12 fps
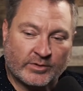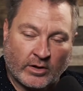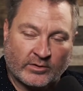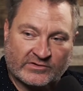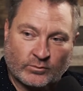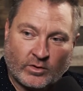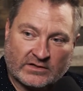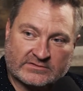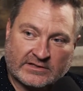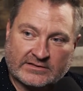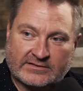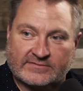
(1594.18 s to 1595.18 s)
would always watch
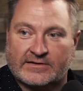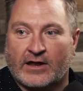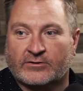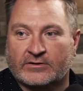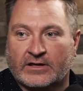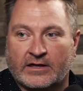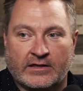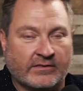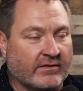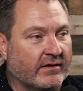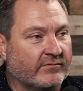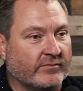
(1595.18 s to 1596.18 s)
like the Saturday
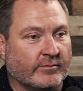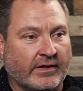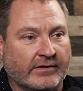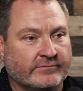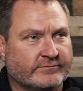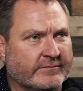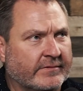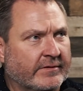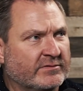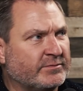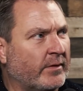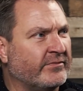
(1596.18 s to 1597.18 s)
thing from like right. it
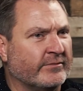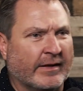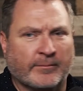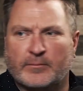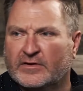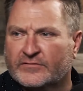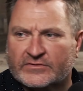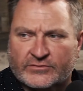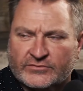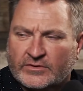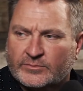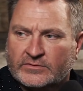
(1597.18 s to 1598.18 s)
was probably from like Memphis or
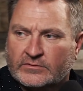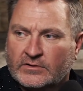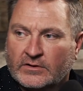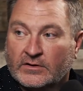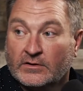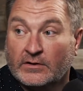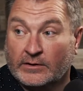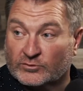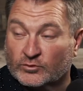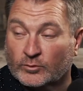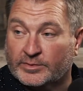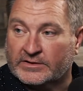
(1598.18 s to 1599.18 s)
something. Mm-hmm. It was
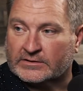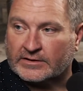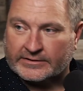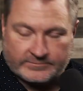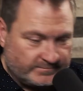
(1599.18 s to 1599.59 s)
real big. Like